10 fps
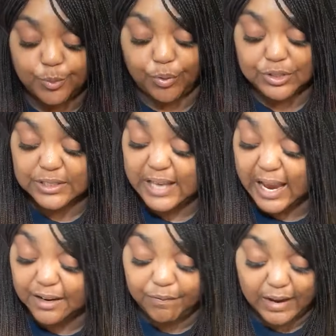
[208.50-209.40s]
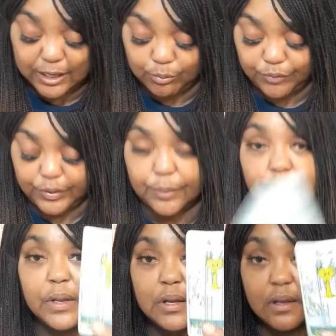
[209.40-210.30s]
person tired of fighting with
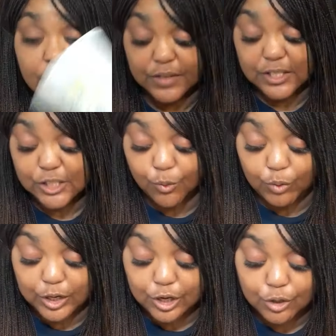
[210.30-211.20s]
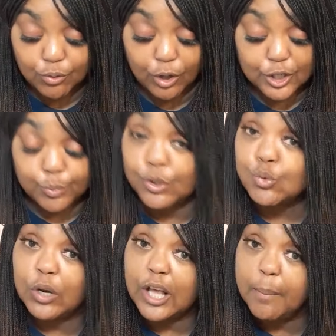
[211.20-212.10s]
you. This is someone new or this person
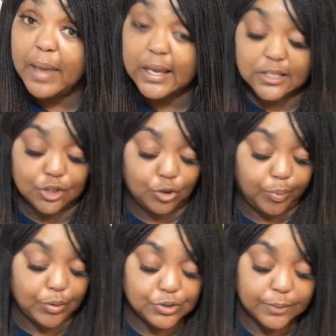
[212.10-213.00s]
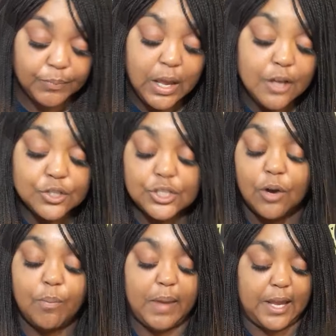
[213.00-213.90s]
want to come back as a new person.
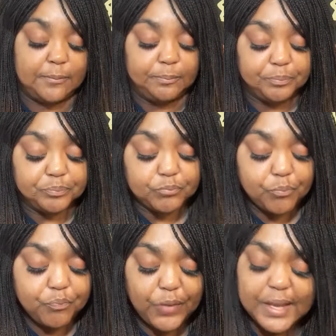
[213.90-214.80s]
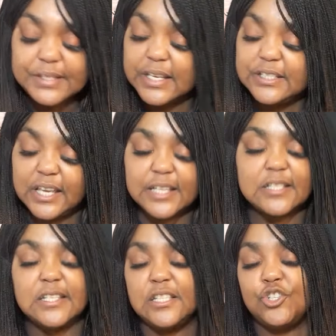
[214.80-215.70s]
Soulmate. It says, yes,
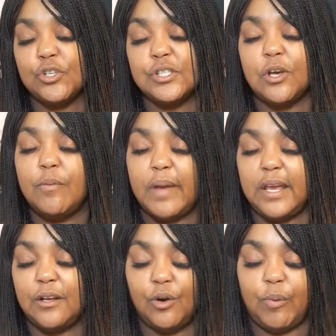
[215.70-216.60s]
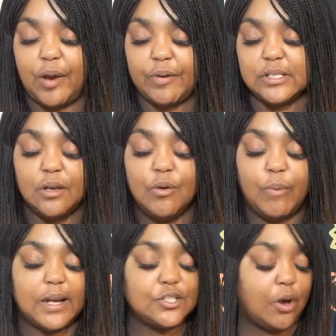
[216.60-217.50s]
this is your soulmate, Aquarius.
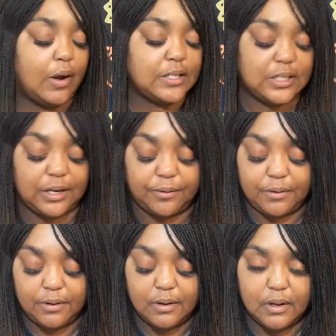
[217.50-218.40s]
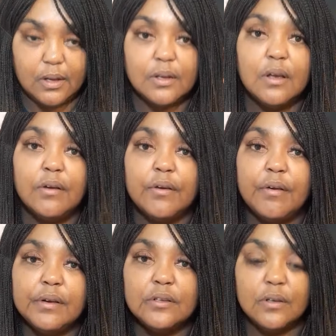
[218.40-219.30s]
Why this card is here?
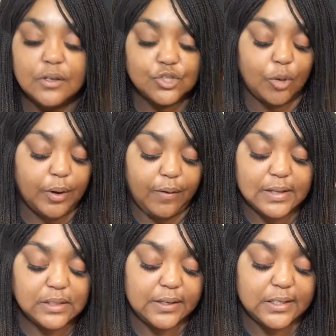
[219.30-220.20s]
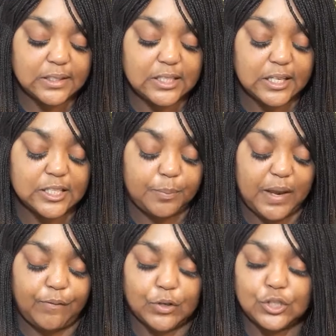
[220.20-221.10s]
Show me cards I need to see is
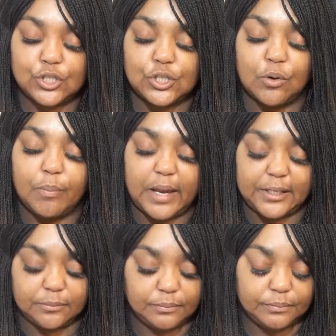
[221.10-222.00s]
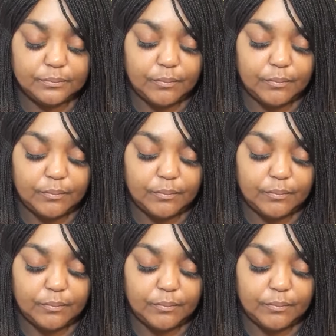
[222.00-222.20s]
people. Soulmate.